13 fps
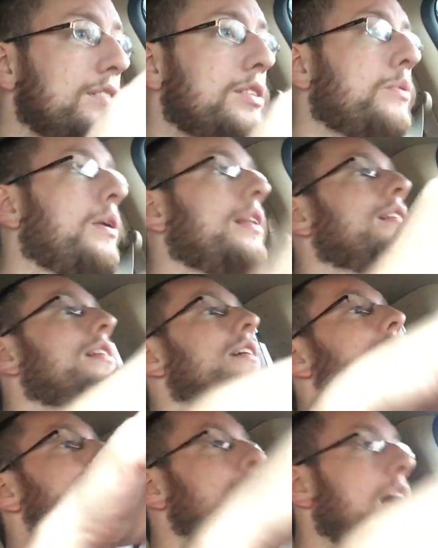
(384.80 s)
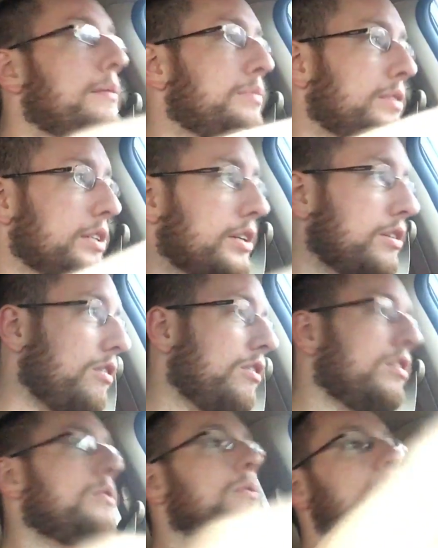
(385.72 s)
The one on the left stops the
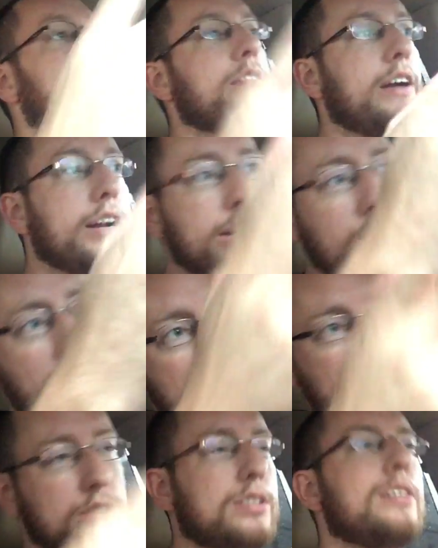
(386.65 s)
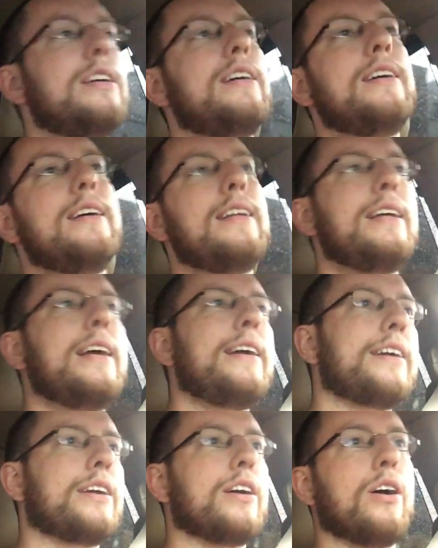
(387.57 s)
car. The one on the right goes. There
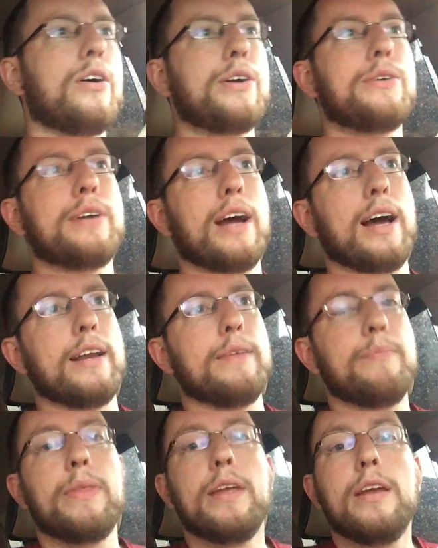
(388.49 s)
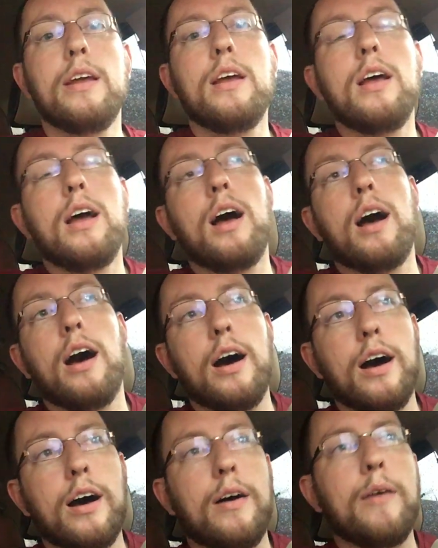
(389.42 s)
you go. You got it.
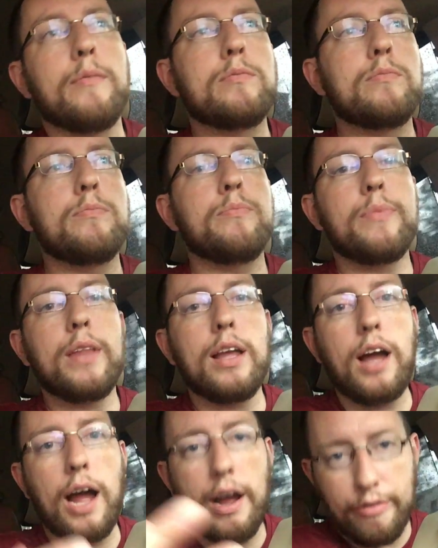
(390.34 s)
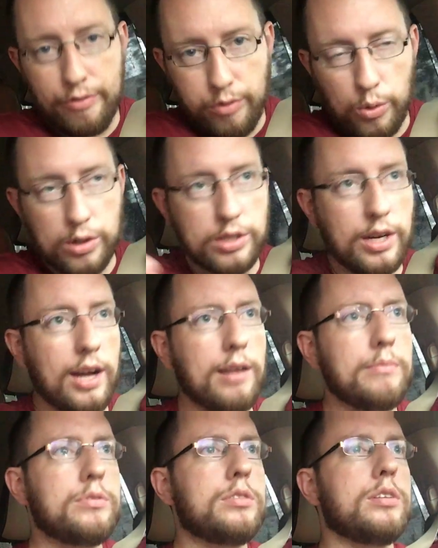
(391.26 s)
Um, I have four
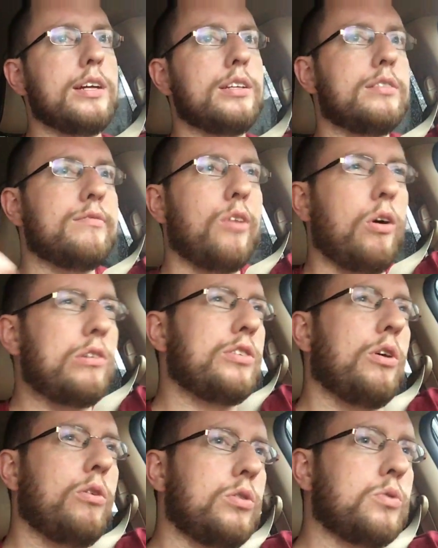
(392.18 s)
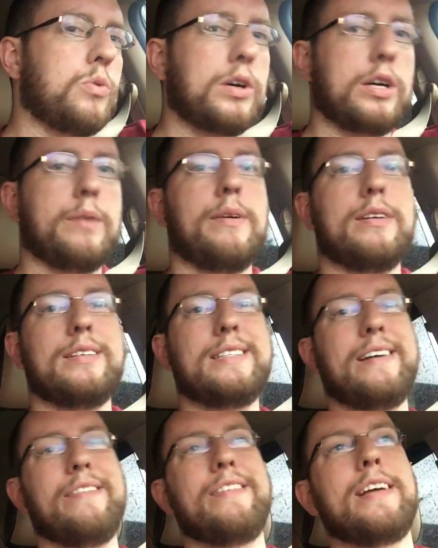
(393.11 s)
jobs. I all told work about
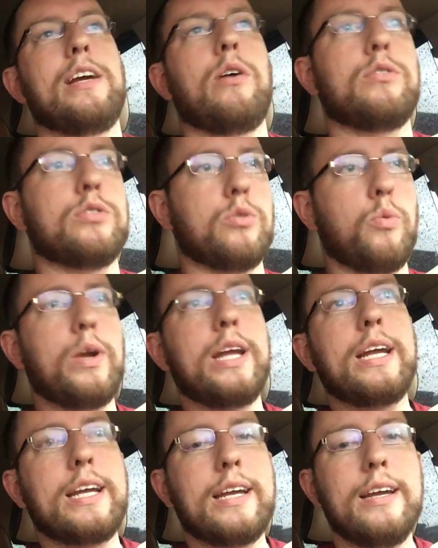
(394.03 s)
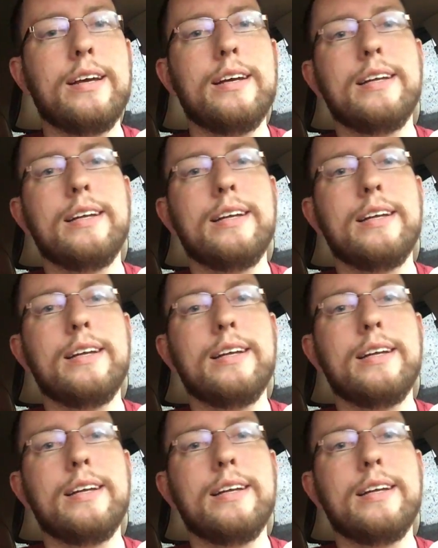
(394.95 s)
70 hours a week.